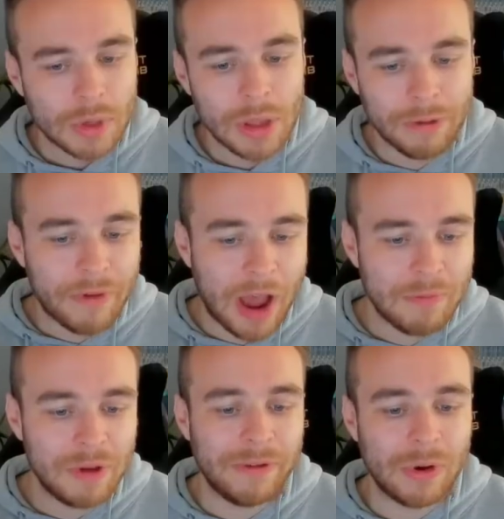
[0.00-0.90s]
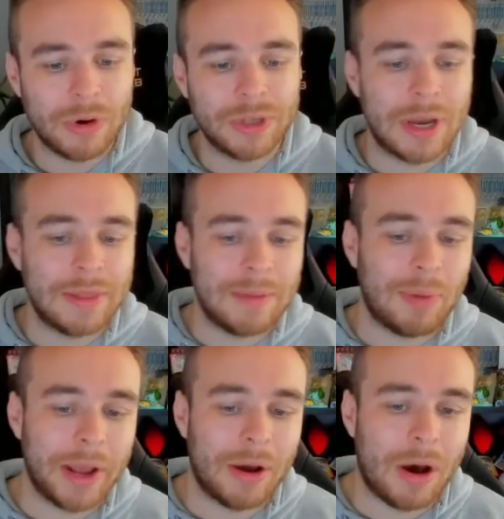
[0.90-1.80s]
the 5 midfielders, and then
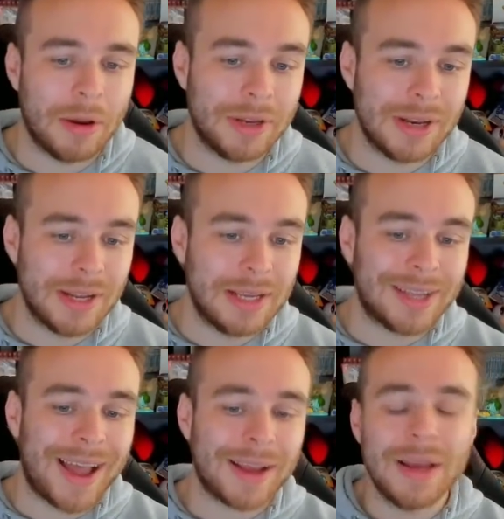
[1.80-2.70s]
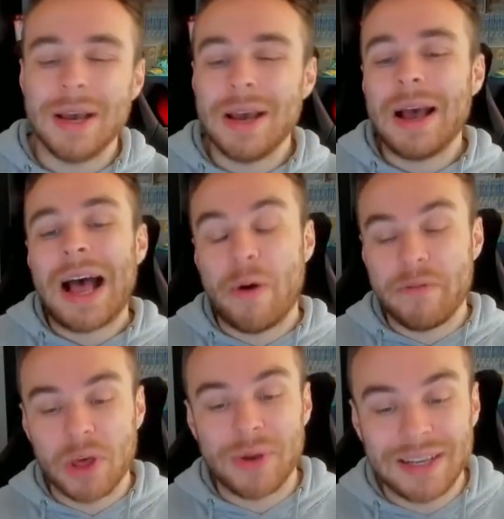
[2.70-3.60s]
play Haaland and Isak.
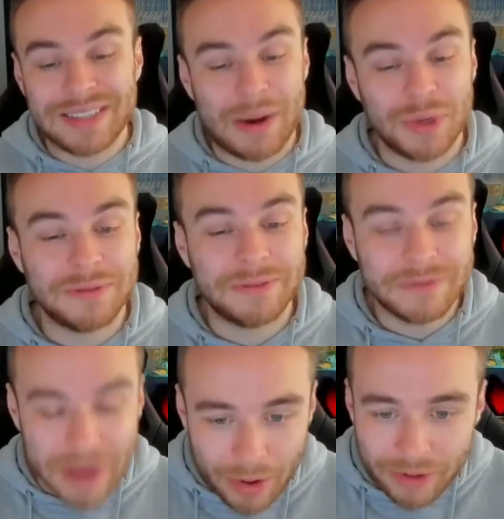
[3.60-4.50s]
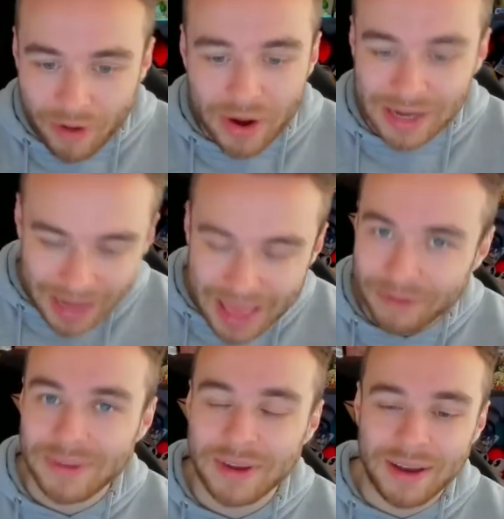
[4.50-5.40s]
However, though, Isak was very, very
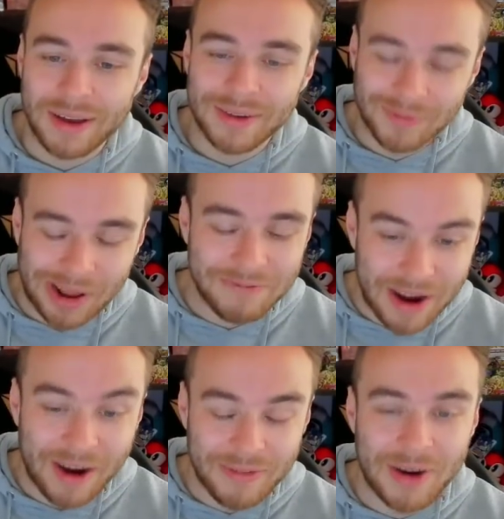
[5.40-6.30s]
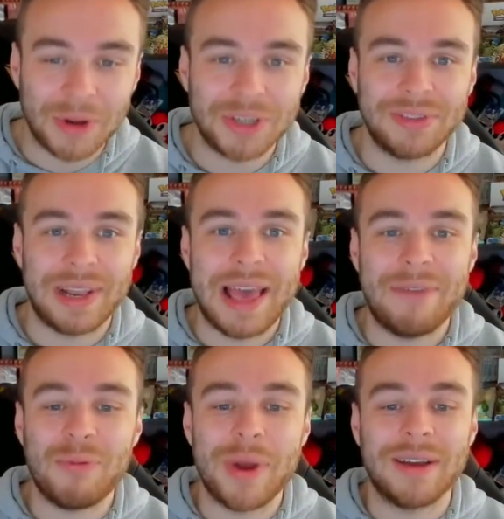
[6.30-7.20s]
left, like, very, very much on the
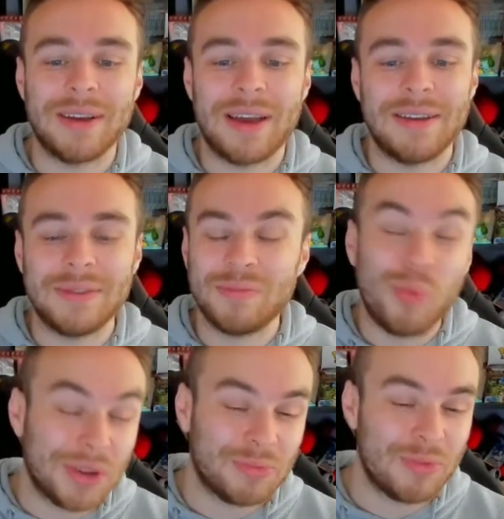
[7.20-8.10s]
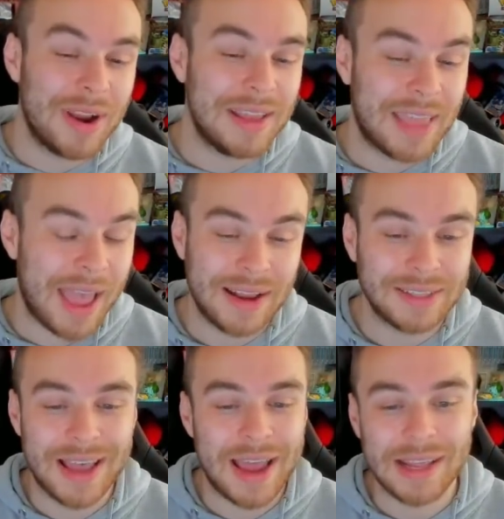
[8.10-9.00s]
left wing and wasn't really getting
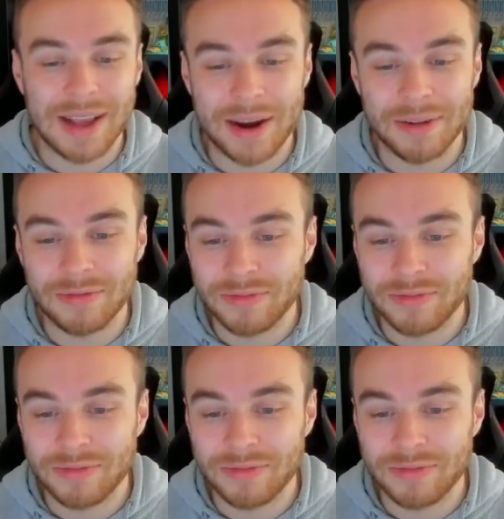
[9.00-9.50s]
into any kind of